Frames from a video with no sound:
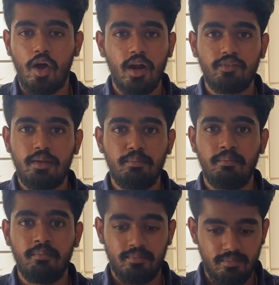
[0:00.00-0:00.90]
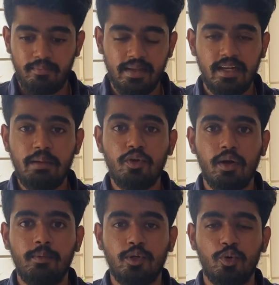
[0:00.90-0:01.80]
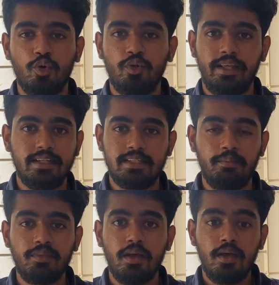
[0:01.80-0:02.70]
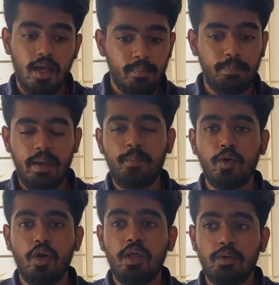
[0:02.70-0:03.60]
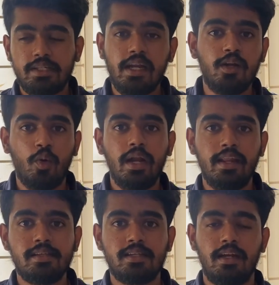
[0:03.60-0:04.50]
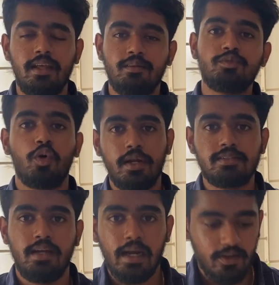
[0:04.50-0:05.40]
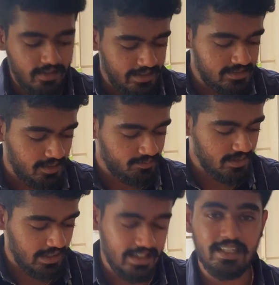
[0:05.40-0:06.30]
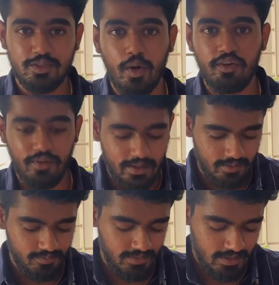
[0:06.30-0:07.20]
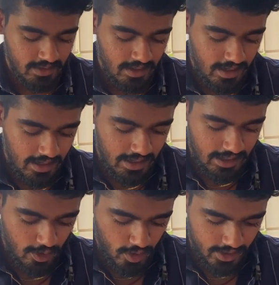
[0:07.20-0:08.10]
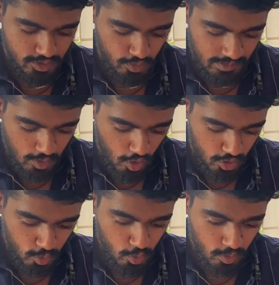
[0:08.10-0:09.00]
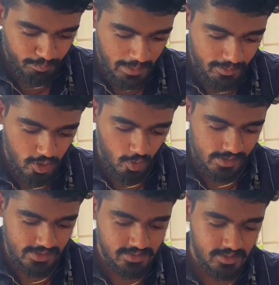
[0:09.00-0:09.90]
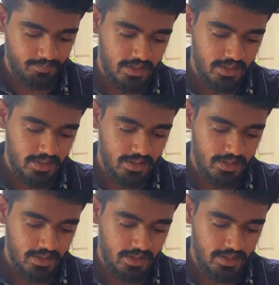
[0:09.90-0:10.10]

a lot of them by the time you come to the exam. But paper one, you have studied it only recently, so it is relatively easy. At least that's what I felt. Okay, so we'll go to paper two questions.